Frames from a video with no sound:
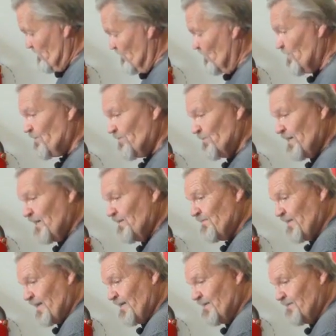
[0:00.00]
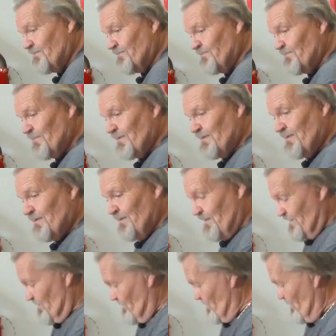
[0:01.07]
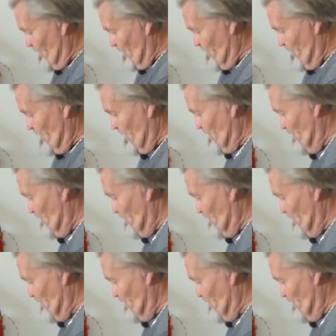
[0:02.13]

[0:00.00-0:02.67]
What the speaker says: work around that. You can